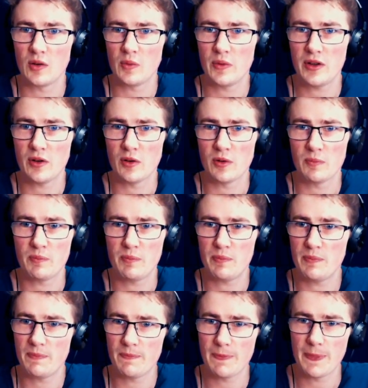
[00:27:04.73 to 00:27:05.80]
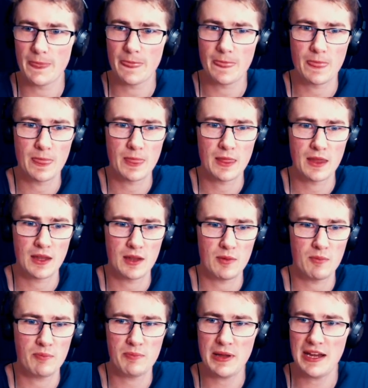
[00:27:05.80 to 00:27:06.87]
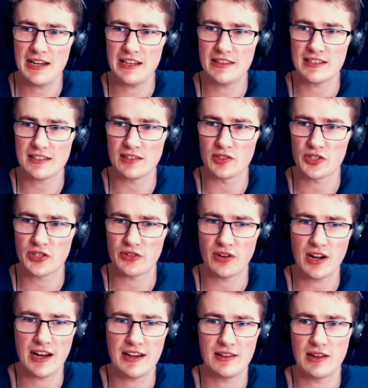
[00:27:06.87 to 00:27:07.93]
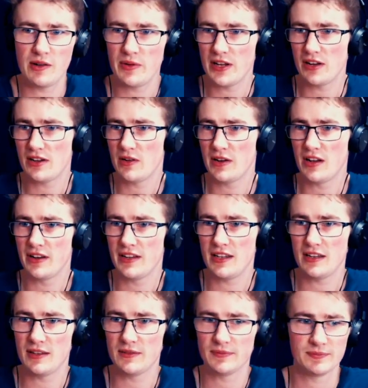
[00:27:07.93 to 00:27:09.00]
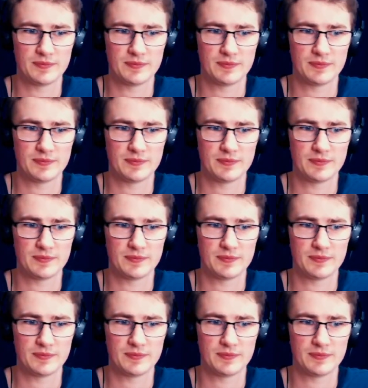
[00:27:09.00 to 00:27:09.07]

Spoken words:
We are painting this little shrine that we got going on here.